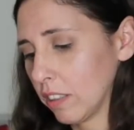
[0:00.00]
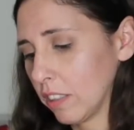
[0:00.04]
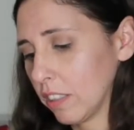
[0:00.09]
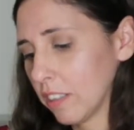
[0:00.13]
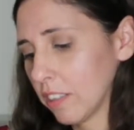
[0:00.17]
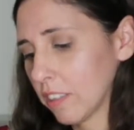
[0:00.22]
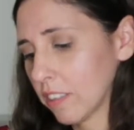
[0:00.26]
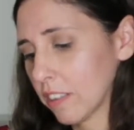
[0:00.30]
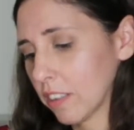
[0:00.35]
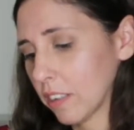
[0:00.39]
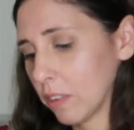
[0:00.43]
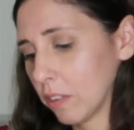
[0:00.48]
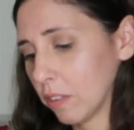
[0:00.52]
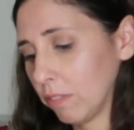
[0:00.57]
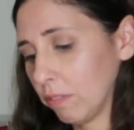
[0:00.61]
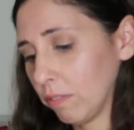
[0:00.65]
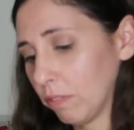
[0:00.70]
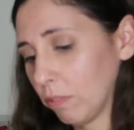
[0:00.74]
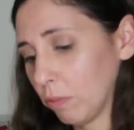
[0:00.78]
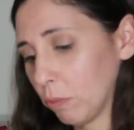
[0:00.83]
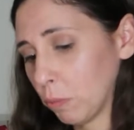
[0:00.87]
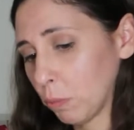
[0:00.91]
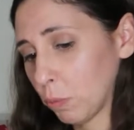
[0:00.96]
listing
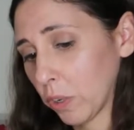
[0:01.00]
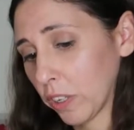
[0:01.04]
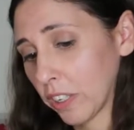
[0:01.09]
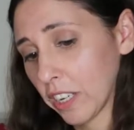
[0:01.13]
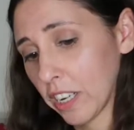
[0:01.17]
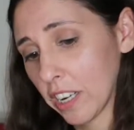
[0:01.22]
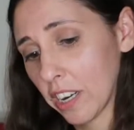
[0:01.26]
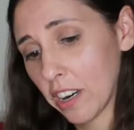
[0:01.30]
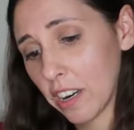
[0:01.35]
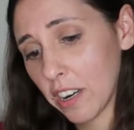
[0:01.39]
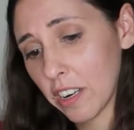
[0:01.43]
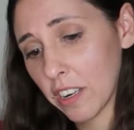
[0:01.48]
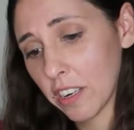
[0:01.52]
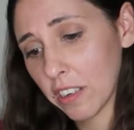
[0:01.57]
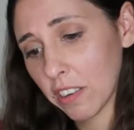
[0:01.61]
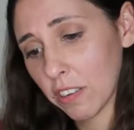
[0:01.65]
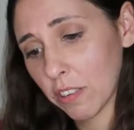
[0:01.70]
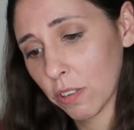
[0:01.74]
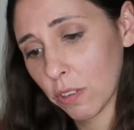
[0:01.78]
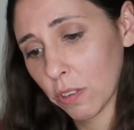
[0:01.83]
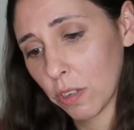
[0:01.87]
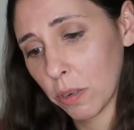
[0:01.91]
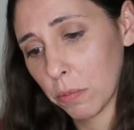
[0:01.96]
what they
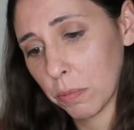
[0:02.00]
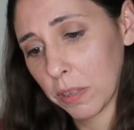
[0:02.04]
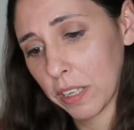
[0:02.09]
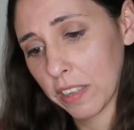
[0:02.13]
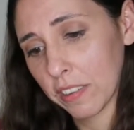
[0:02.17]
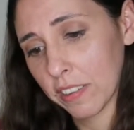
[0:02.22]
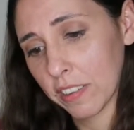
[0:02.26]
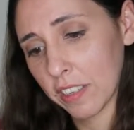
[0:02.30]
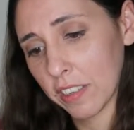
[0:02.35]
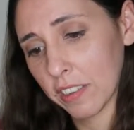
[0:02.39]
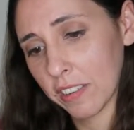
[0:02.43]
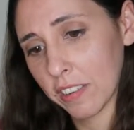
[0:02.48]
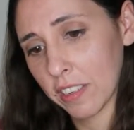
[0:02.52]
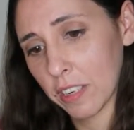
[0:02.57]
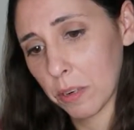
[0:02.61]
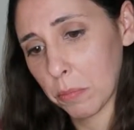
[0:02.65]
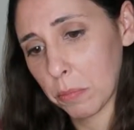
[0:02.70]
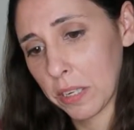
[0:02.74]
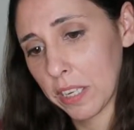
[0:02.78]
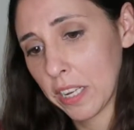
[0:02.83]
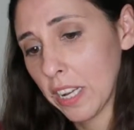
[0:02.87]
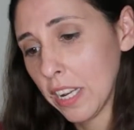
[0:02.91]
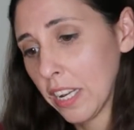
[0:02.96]
are, so I'm guessing it's gonna
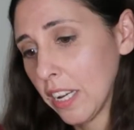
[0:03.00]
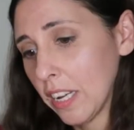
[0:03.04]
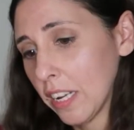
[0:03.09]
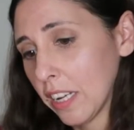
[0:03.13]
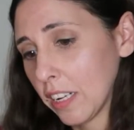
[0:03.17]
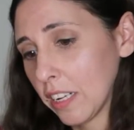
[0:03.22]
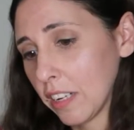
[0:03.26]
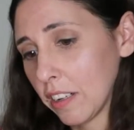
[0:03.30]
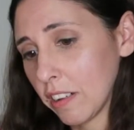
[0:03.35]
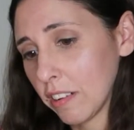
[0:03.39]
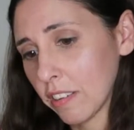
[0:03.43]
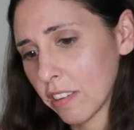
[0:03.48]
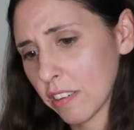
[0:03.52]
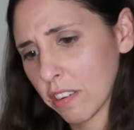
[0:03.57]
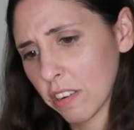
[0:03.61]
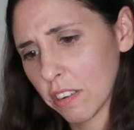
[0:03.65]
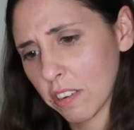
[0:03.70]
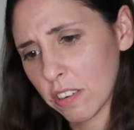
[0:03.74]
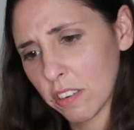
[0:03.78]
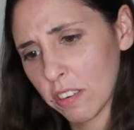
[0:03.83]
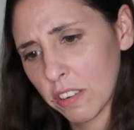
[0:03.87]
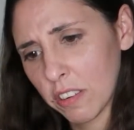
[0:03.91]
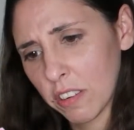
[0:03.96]
be
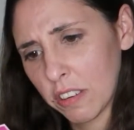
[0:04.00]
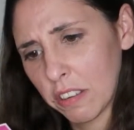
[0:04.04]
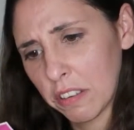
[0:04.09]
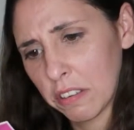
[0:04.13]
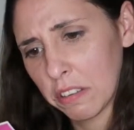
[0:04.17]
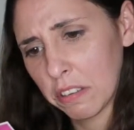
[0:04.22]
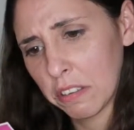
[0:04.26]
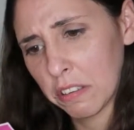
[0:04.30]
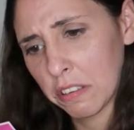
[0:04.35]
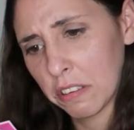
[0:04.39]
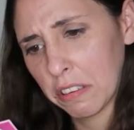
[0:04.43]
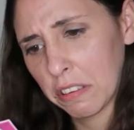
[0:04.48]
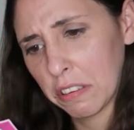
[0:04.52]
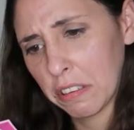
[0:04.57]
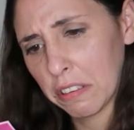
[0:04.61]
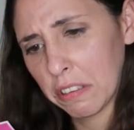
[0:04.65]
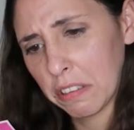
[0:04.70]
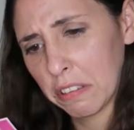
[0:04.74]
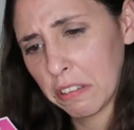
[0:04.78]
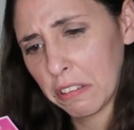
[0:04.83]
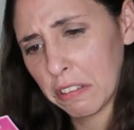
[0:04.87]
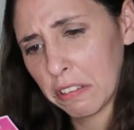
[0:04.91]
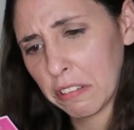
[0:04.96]
easier.
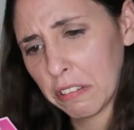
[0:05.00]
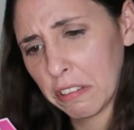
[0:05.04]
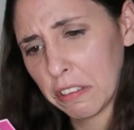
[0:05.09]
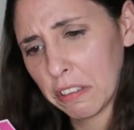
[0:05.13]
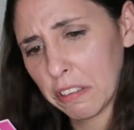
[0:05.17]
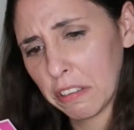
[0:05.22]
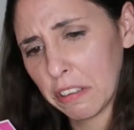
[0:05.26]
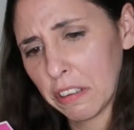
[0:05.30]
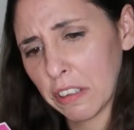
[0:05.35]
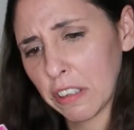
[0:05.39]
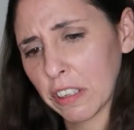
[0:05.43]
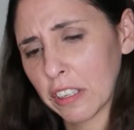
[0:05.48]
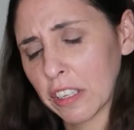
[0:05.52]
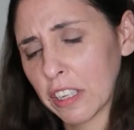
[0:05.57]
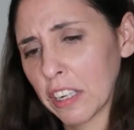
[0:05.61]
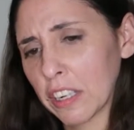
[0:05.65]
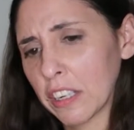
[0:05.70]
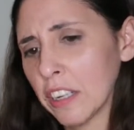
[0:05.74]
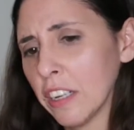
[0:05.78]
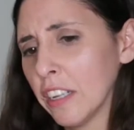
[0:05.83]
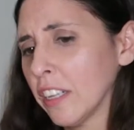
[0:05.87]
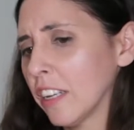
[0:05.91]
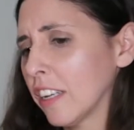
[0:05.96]
Oh
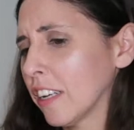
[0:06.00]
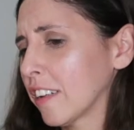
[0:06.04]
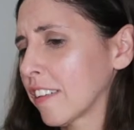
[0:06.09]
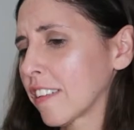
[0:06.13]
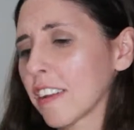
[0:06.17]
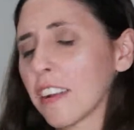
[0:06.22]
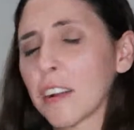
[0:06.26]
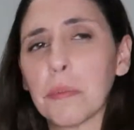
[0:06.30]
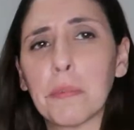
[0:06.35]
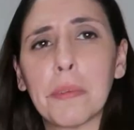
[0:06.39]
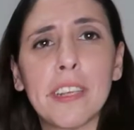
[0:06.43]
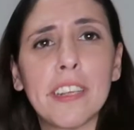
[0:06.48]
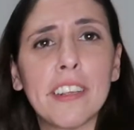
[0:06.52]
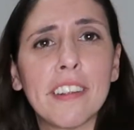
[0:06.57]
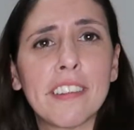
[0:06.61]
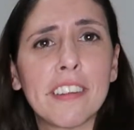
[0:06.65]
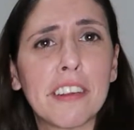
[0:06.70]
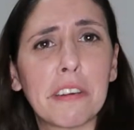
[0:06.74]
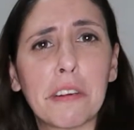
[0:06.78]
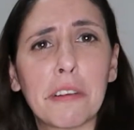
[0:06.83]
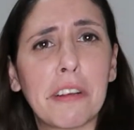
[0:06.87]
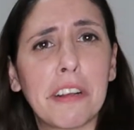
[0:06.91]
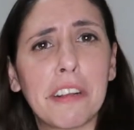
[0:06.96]
god, it's gonna be
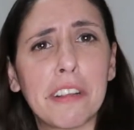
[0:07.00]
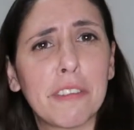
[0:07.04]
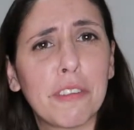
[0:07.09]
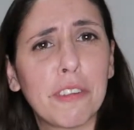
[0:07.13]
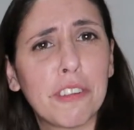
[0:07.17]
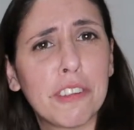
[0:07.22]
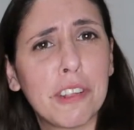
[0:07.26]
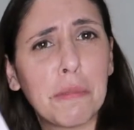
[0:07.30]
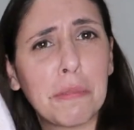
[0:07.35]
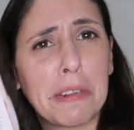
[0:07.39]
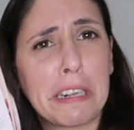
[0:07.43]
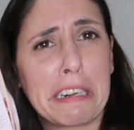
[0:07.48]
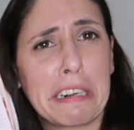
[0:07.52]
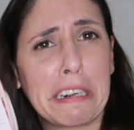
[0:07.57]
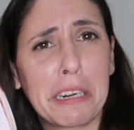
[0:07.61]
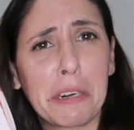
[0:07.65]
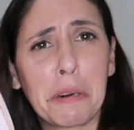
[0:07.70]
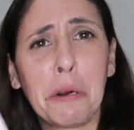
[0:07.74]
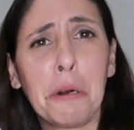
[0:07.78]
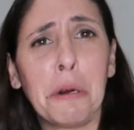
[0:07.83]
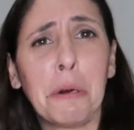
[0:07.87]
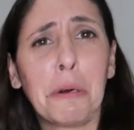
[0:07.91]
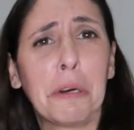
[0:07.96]
easier. No, I saw something that
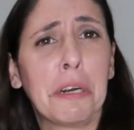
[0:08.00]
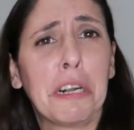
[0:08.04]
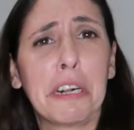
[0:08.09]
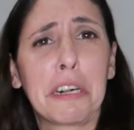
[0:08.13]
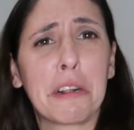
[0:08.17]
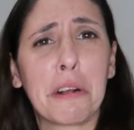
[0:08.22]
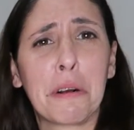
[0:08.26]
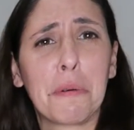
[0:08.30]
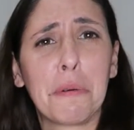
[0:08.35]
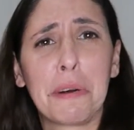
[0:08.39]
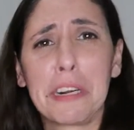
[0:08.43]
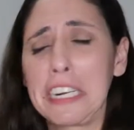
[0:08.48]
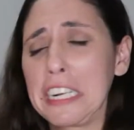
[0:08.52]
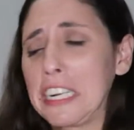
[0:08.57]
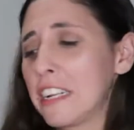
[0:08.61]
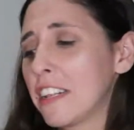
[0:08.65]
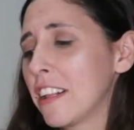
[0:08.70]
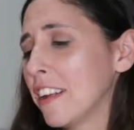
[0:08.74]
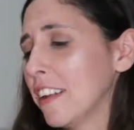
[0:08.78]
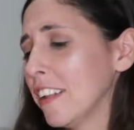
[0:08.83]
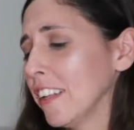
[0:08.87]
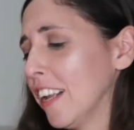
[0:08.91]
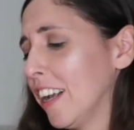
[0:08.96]
I don't want to
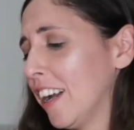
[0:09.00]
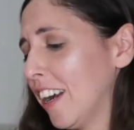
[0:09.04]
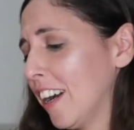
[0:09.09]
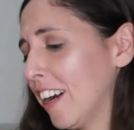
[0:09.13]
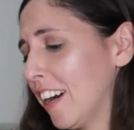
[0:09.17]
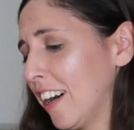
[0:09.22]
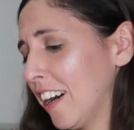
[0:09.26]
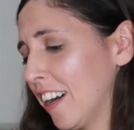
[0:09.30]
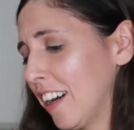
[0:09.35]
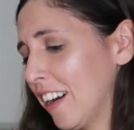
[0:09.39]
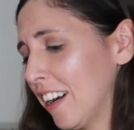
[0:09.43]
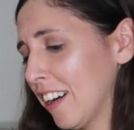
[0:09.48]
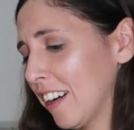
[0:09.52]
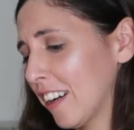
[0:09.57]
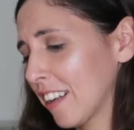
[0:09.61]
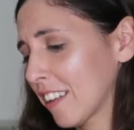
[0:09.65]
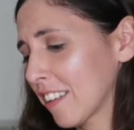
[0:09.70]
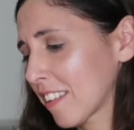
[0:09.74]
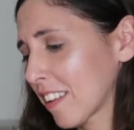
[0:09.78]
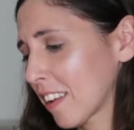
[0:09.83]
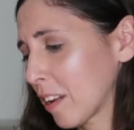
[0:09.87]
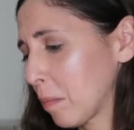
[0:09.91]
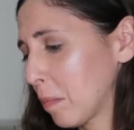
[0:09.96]
eat.
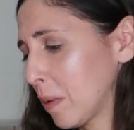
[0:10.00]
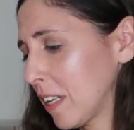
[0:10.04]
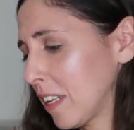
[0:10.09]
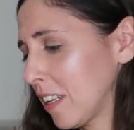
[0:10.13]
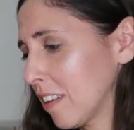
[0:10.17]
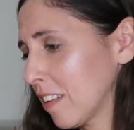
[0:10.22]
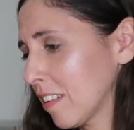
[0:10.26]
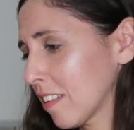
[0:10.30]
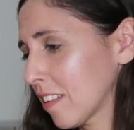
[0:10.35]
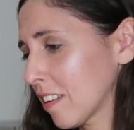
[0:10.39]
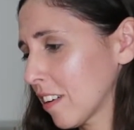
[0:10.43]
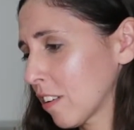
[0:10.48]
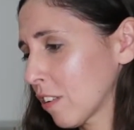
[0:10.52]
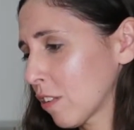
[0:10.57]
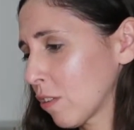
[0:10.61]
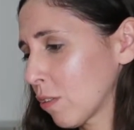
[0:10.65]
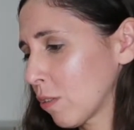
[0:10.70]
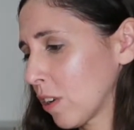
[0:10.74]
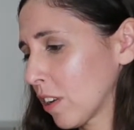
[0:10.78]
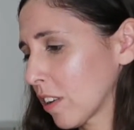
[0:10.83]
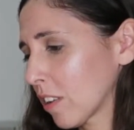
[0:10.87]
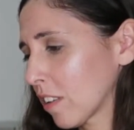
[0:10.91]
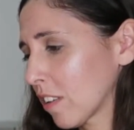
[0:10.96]
It's gonna be easier
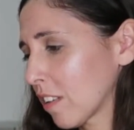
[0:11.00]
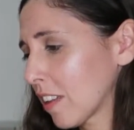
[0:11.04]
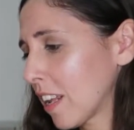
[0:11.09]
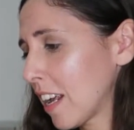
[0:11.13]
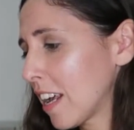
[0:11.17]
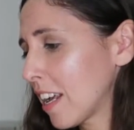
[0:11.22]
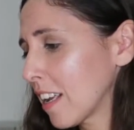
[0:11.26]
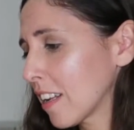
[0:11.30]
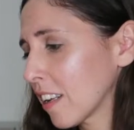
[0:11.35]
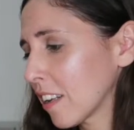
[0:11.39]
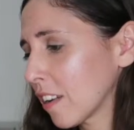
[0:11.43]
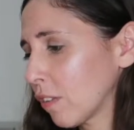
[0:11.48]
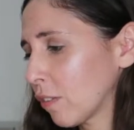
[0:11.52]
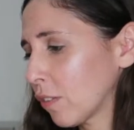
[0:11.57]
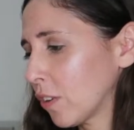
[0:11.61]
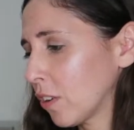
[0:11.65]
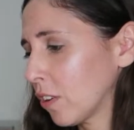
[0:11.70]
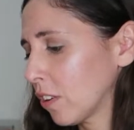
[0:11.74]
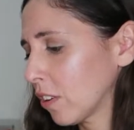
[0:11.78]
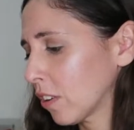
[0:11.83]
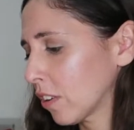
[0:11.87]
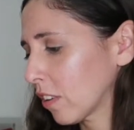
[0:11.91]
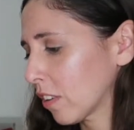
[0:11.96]
to understand, and of
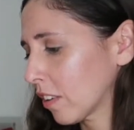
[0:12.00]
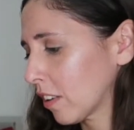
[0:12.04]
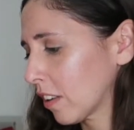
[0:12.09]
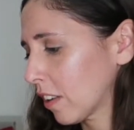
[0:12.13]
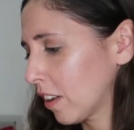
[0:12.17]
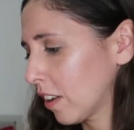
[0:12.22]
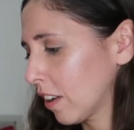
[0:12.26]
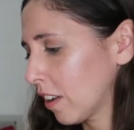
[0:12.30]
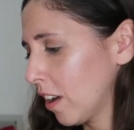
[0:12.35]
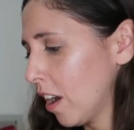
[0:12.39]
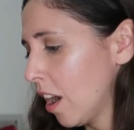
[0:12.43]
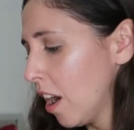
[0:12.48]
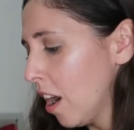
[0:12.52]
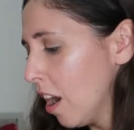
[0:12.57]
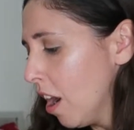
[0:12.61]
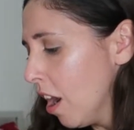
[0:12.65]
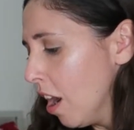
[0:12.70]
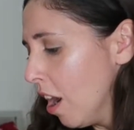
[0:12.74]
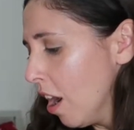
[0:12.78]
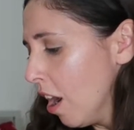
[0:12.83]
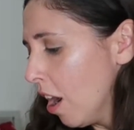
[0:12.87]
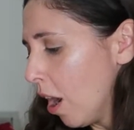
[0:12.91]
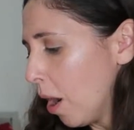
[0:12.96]
course,
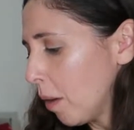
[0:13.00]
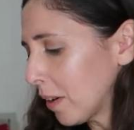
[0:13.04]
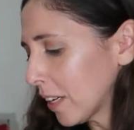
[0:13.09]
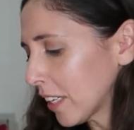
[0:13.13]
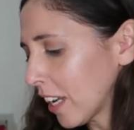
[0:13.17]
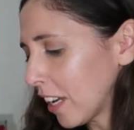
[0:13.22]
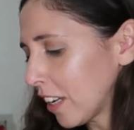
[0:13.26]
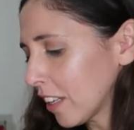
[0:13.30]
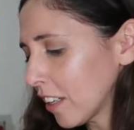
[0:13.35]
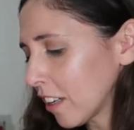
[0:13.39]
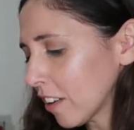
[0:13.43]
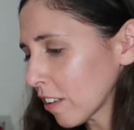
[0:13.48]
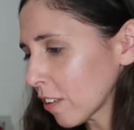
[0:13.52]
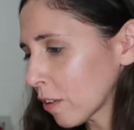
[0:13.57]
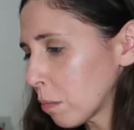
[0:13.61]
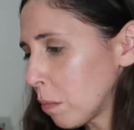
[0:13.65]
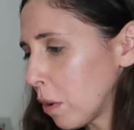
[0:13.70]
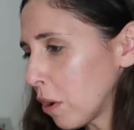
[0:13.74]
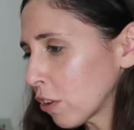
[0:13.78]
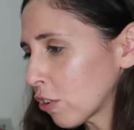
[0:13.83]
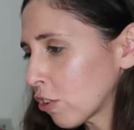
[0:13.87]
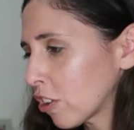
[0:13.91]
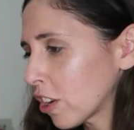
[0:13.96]
oh my god, there's
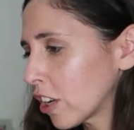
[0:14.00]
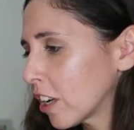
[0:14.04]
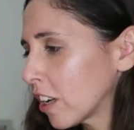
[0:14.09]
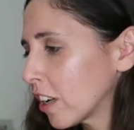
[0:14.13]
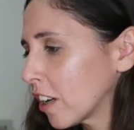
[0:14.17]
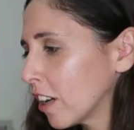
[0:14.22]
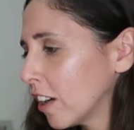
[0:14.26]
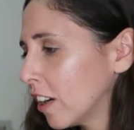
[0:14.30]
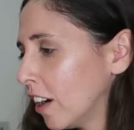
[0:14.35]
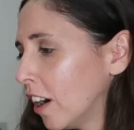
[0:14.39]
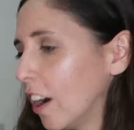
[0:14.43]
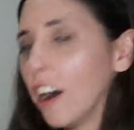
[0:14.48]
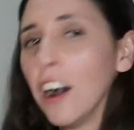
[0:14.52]
mochi.